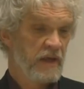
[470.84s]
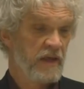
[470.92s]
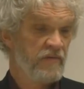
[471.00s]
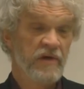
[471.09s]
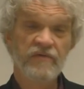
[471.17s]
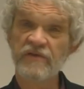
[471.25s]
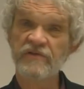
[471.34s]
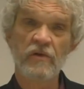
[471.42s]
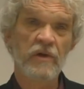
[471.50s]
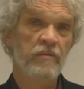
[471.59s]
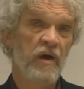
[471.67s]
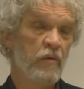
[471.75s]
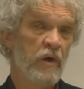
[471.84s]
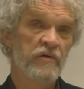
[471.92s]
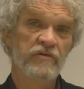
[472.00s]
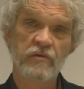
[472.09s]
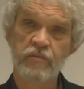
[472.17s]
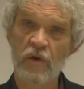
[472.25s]
even if it's only by 1
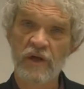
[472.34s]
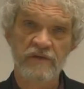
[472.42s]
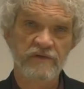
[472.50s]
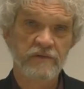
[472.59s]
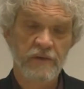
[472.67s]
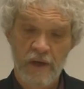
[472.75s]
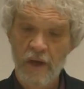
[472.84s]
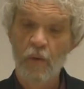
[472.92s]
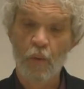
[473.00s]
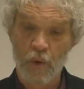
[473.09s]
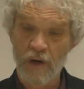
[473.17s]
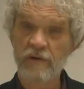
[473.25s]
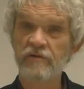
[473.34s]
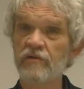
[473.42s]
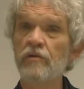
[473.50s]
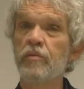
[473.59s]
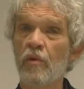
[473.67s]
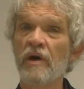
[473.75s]
or 2 points. 1 or
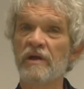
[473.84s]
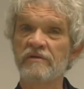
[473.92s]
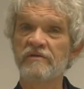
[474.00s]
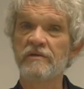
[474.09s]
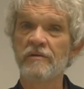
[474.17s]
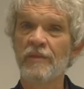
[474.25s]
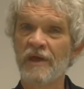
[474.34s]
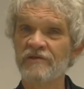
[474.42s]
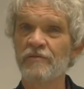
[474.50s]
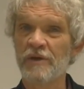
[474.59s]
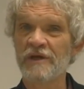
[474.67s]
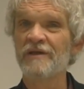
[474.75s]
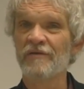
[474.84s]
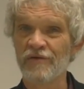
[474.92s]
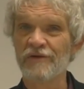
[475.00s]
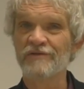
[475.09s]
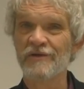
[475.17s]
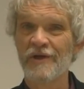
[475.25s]
2 points makes a big
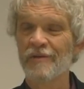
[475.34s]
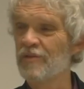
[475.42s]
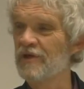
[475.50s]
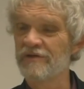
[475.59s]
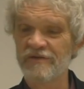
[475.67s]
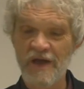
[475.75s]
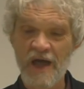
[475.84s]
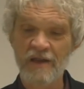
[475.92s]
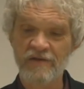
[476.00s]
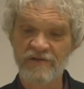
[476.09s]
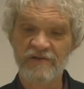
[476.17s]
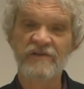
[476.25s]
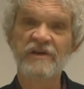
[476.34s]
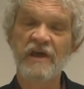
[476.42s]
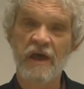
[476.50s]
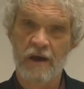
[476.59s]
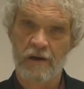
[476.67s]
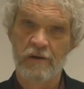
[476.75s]
difference because colleges
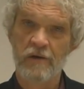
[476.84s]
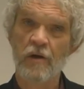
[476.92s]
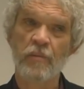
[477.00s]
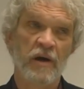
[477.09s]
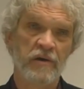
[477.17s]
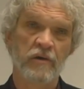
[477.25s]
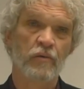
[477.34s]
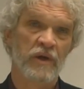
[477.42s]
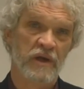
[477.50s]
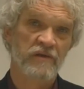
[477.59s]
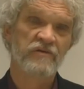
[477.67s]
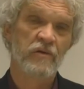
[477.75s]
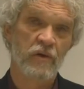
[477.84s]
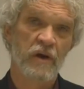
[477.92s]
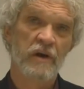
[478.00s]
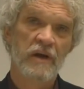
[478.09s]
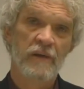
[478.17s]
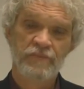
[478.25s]
care about your reading score.
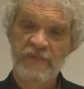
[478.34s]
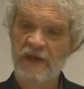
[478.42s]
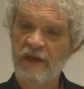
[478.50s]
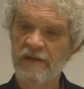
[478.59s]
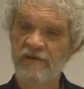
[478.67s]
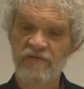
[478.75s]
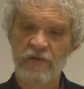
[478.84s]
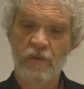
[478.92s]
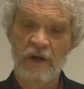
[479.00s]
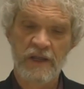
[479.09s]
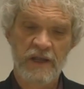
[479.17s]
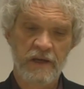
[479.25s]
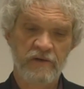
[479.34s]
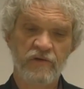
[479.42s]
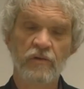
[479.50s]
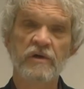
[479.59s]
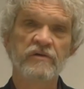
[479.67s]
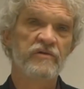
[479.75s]
And if you want to get
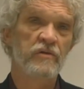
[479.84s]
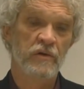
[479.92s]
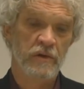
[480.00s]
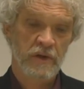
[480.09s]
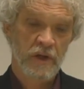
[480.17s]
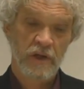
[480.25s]
into a good school,